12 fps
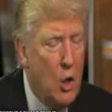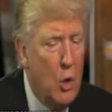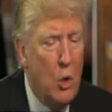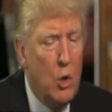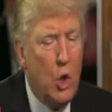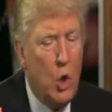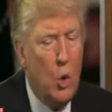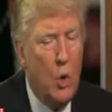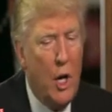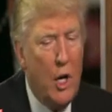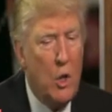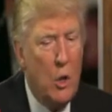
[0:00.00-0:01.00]
you, and I
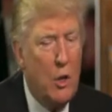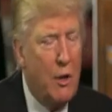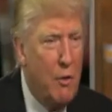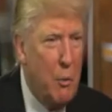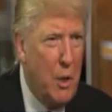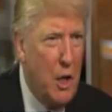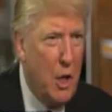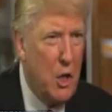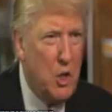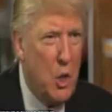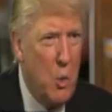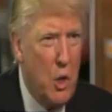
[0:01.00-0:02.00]
told everybody else that
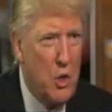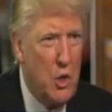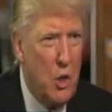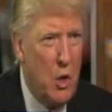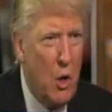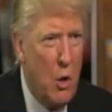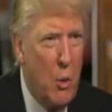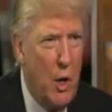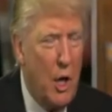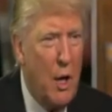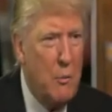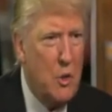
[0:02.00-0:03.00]
wants to talk, when it
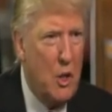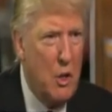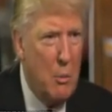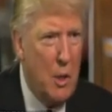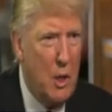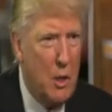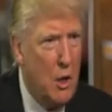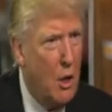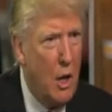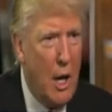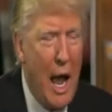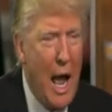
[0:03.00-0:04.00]
comes to the military, I